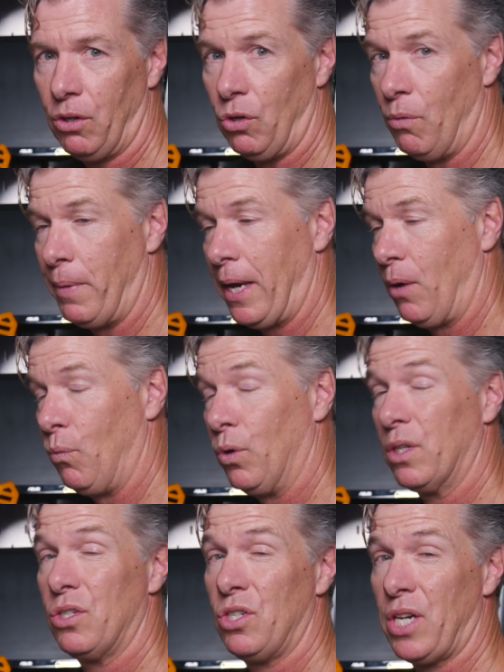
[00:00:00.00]
no matter
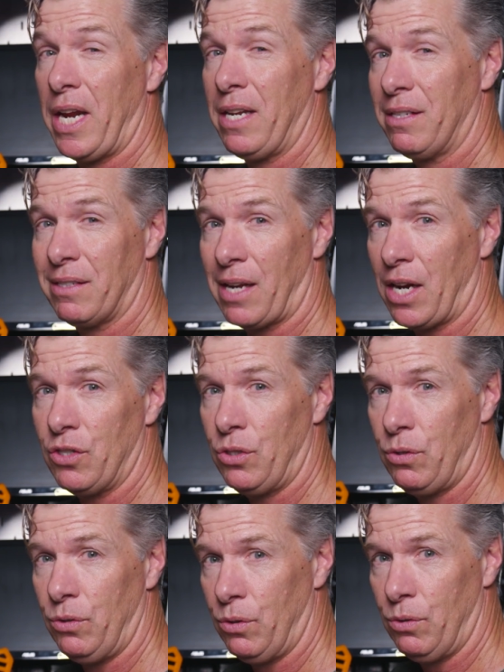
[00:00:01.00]
what chain size
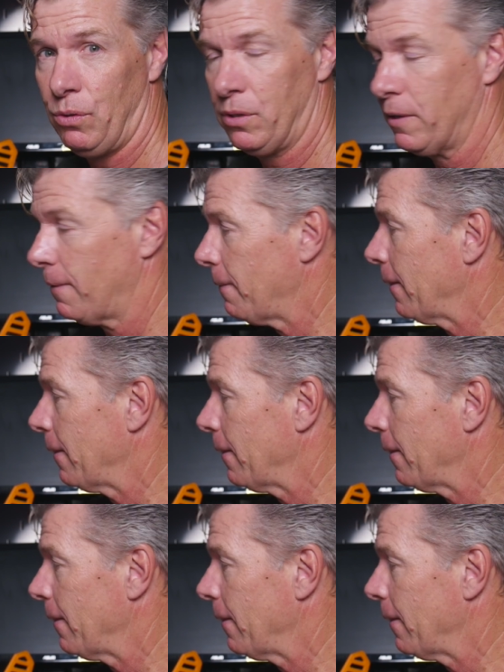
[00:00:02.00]
you use,